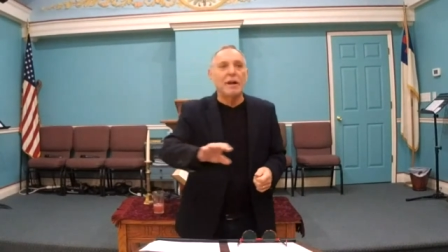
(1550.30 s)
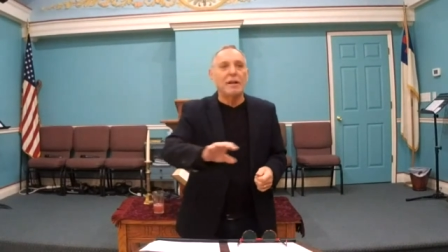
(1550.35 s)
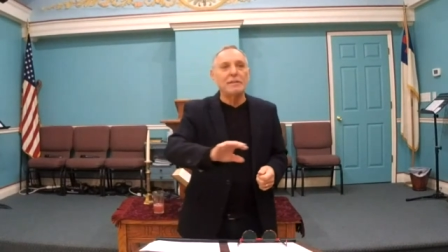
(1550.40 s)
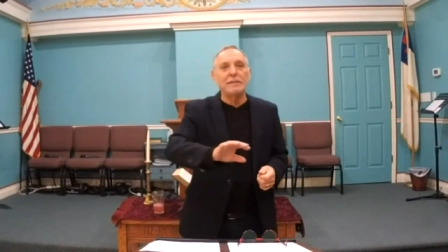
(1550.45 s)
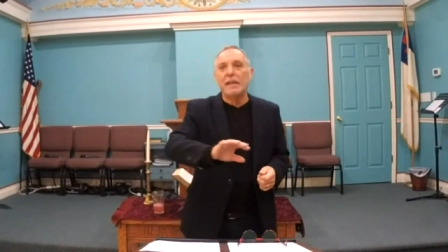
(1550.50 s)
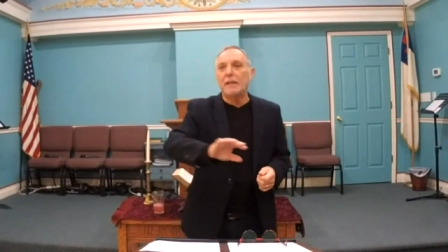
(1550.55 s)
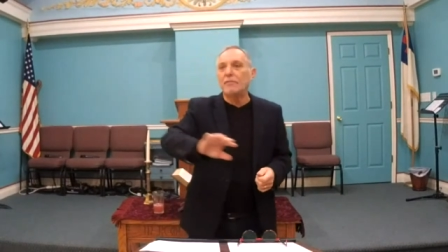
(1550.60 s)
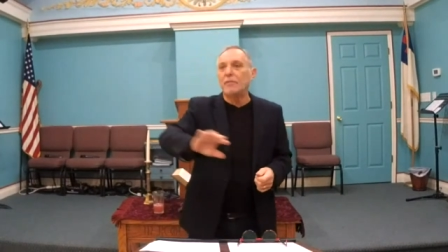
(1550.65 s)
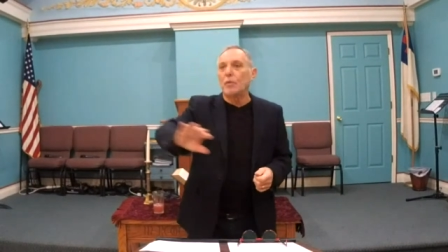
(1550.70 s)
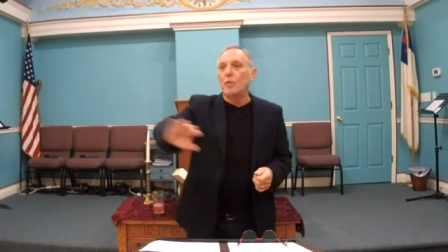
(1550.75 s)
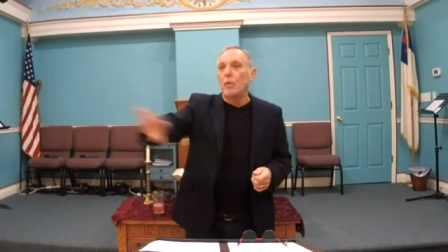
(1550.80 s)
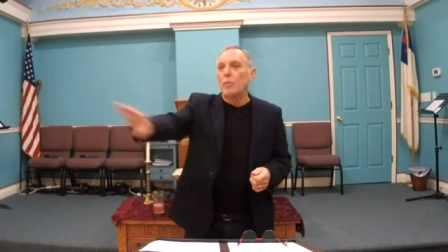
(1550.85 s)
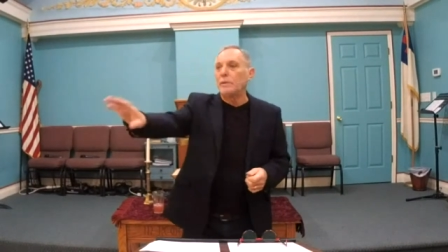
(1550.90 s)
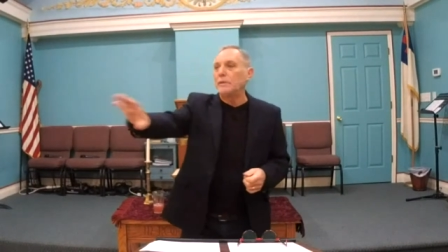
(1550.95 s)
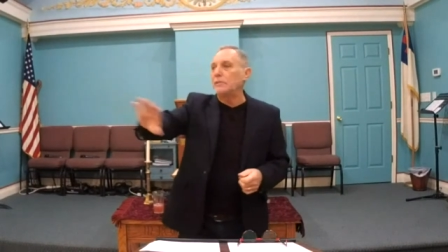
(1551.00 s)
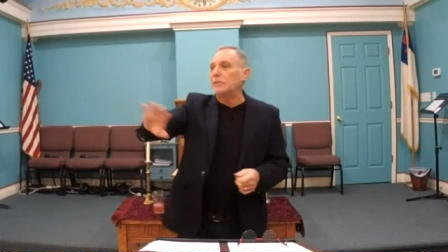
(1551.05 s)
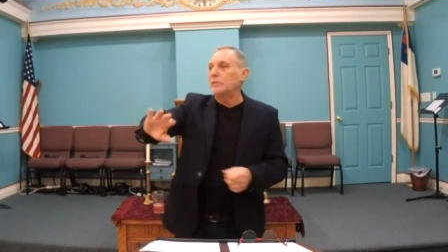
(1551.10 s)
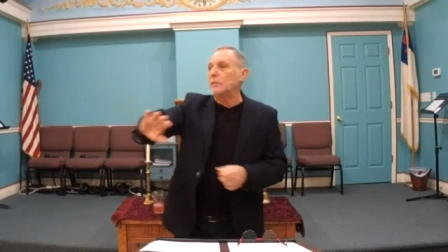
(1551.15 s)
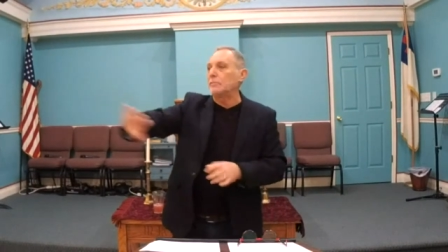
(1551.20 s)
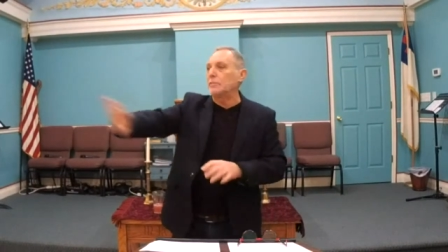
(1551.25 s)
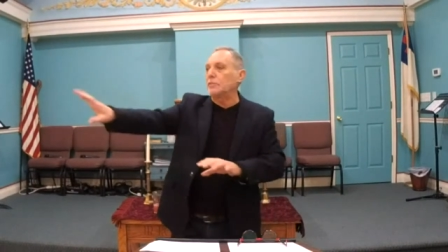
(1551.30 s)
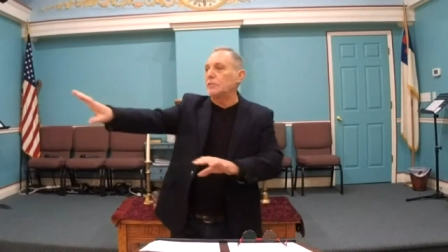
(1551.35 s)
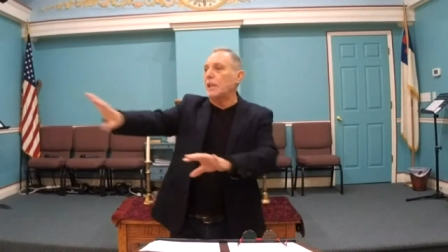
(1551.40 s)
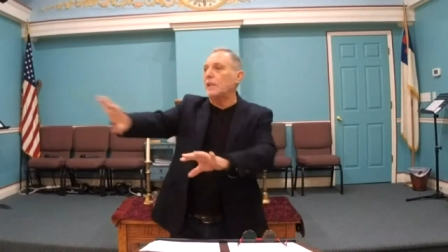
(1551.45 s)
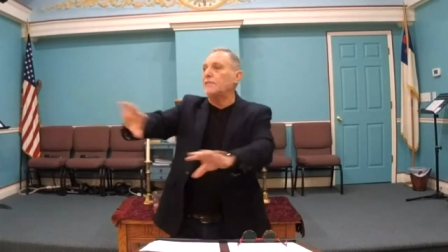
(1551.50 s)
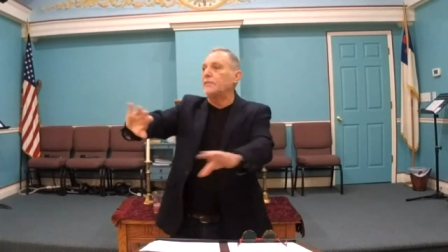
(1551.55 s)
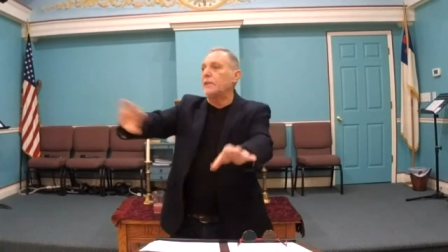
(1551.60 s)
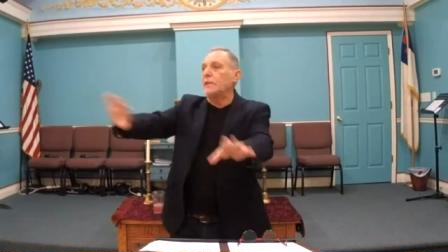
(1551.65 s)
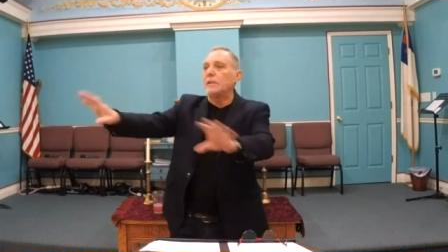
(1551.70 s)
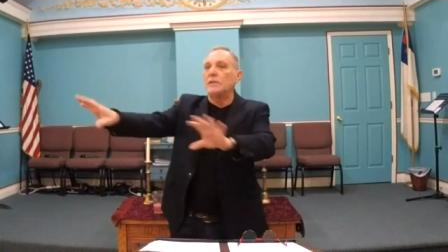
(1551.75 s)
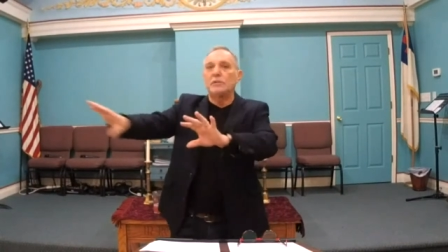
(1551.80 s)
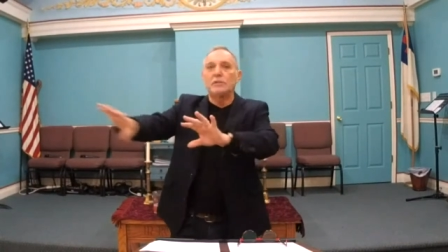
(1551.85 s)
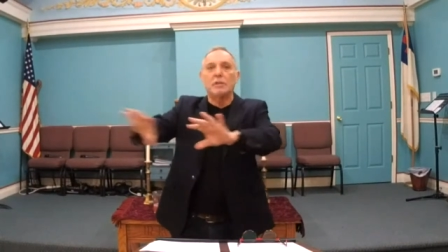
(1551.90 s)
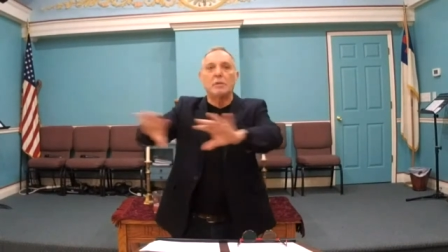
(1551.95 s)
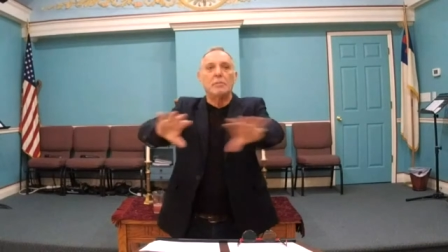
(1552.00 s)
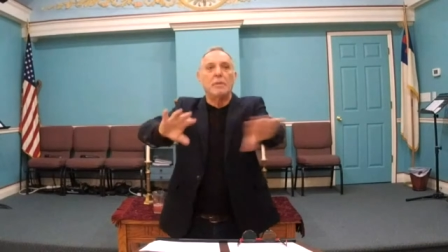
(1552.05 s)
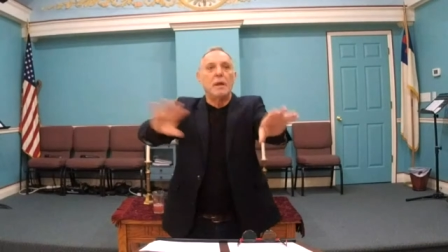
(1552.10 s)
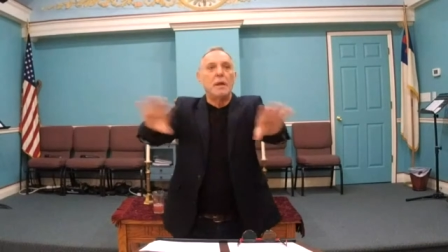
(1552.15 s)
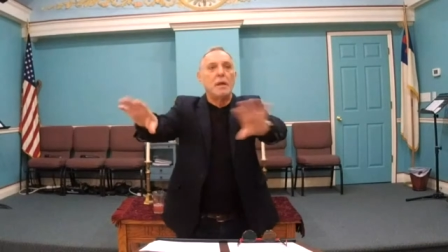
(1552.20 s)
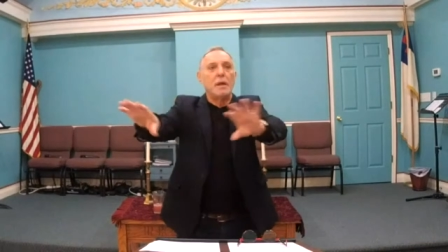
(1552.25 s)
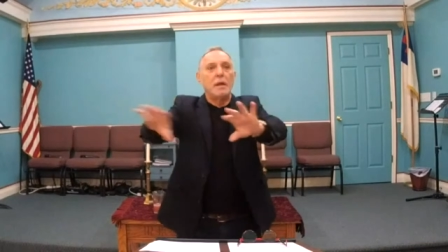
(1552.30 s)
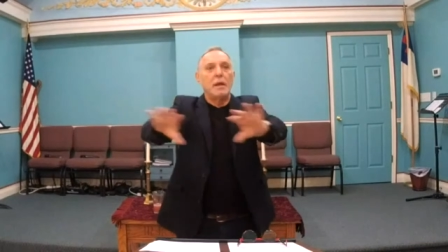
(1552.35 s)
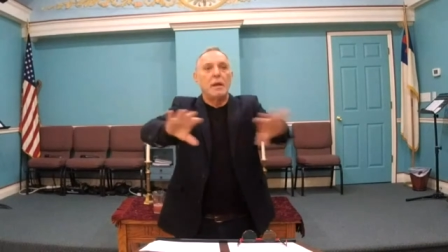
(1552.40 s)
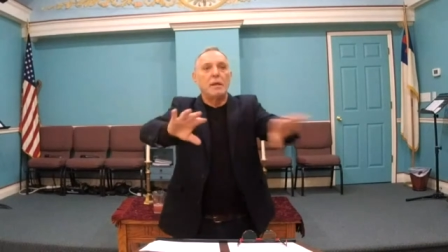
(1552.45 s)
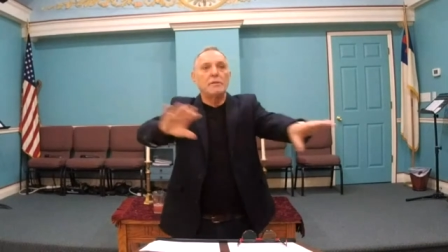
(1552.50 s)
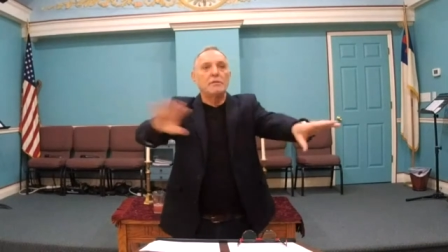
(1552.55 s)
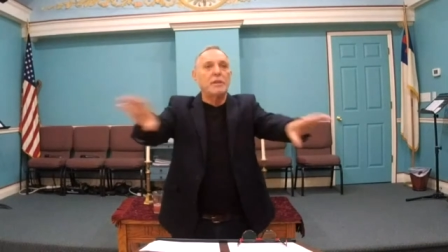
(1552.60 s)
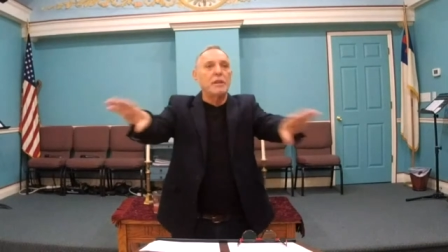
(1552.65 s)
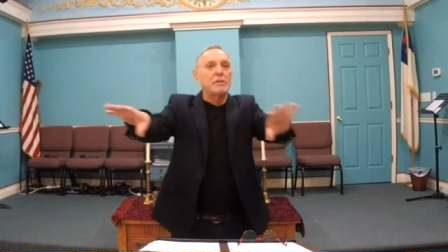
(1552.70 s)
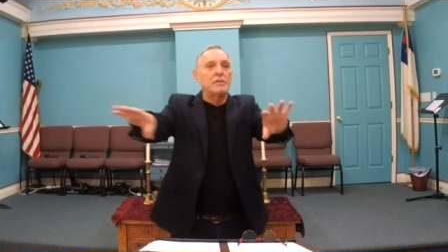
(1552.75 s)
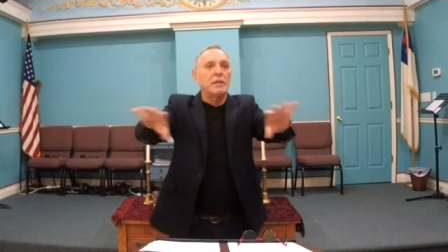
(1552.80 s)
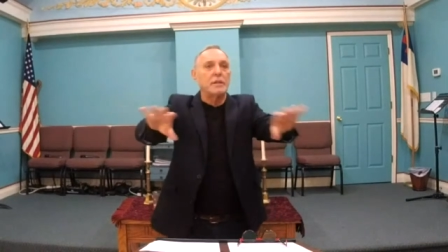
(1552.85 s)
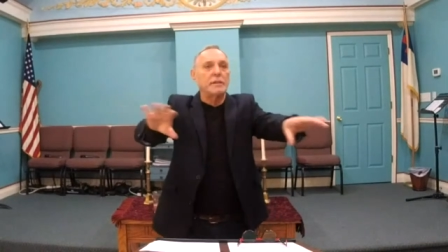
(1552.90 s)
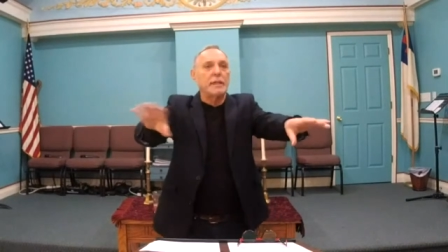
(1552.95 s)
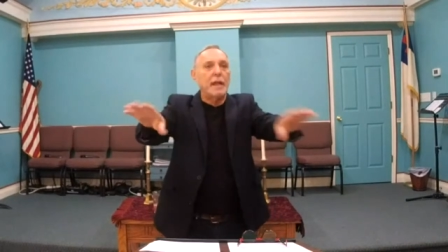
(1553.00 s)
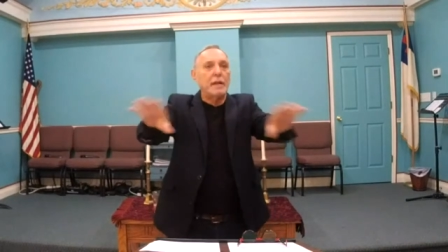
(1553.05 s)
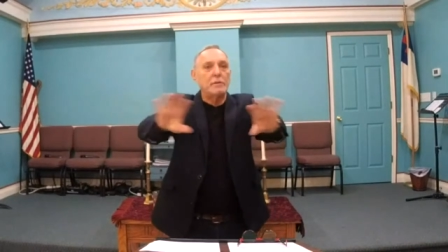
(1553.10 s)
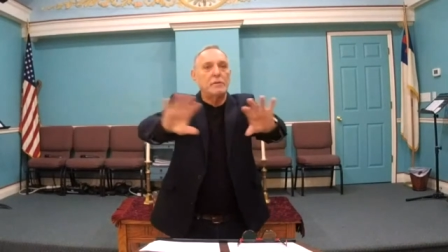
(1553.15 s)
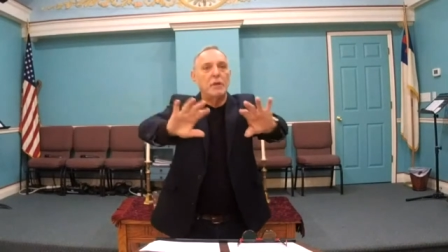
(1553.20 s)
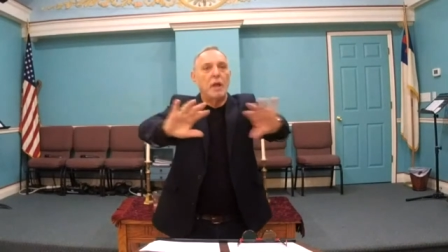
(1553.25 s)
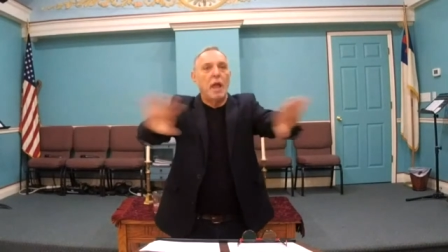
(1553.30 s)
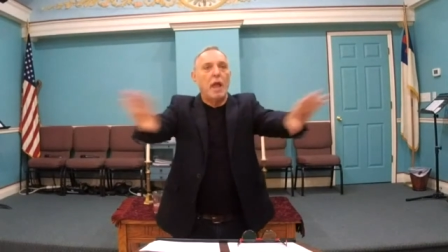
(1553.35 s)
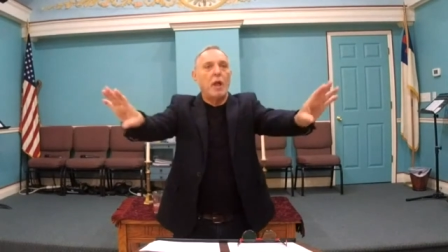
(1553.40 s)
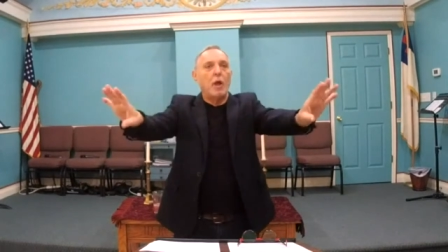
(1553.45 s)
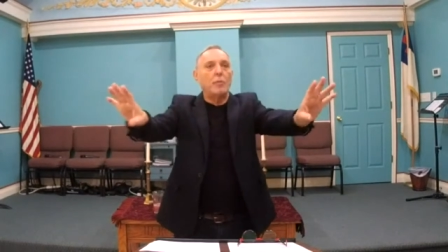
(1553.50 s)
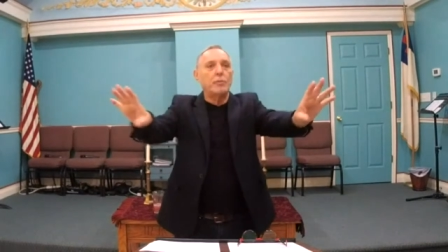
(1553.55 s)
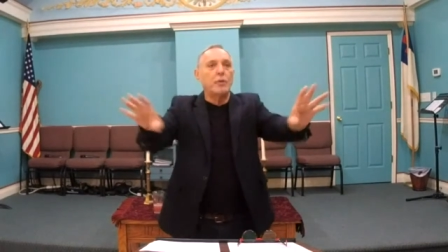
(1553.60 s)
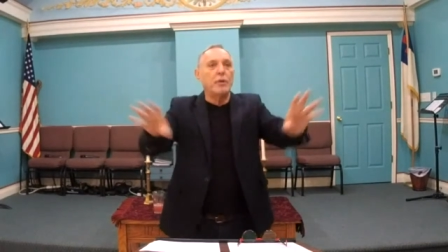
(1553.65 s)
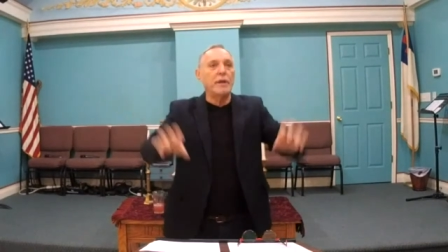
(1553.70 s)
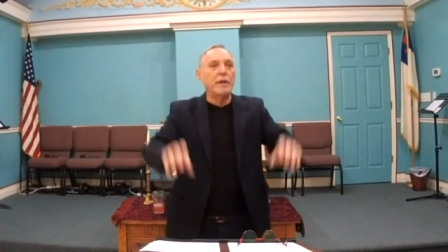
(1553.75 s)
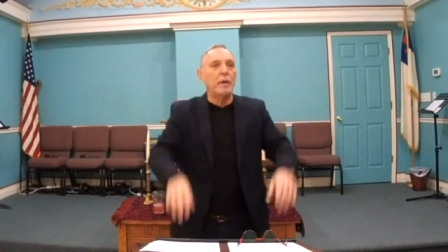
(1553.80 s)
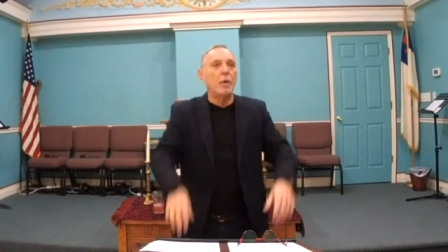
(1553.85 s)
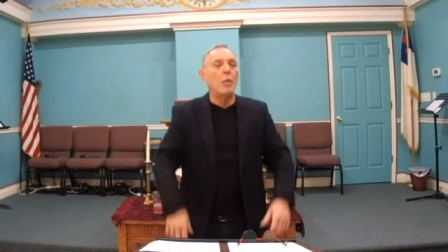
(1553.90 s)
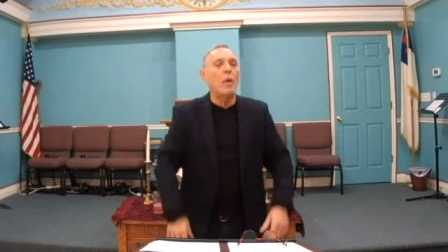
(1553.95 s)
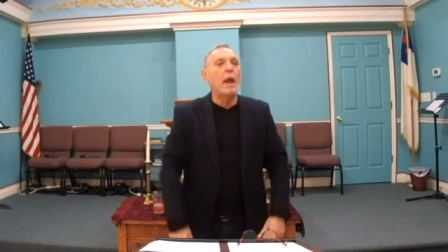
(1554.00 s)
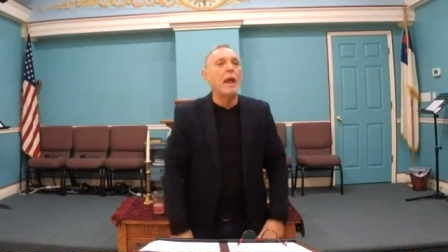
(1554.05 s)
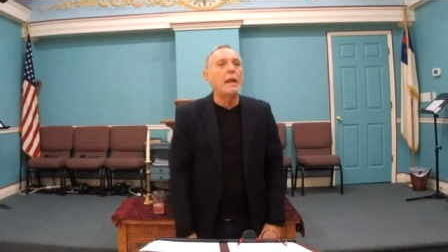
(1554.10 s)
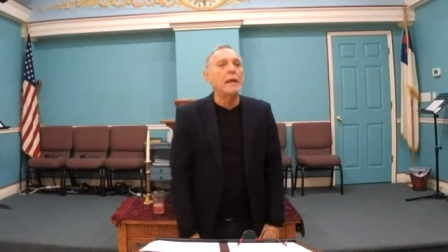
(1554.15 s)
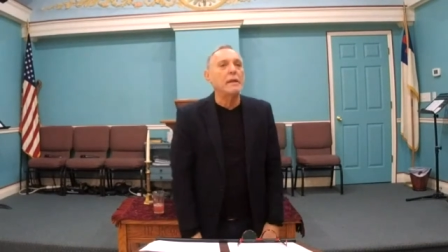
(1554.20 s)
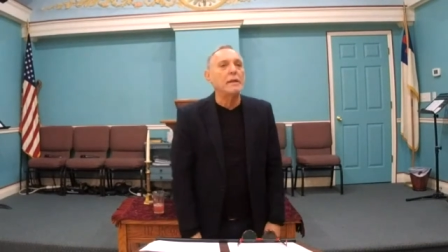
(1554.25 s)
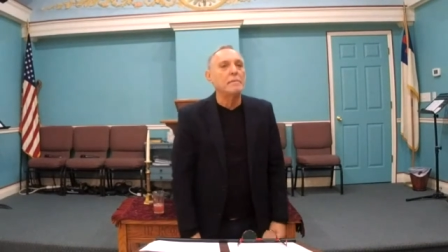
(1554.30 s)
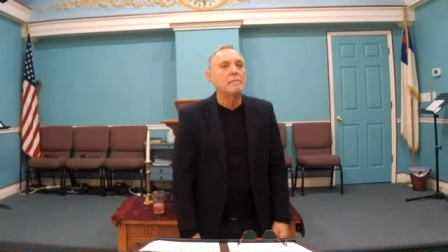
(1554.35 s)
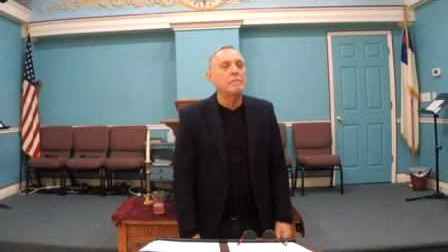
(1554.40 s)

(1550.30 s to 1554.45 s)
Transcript: God gave the woman some safety and some and things like that, helped her get away.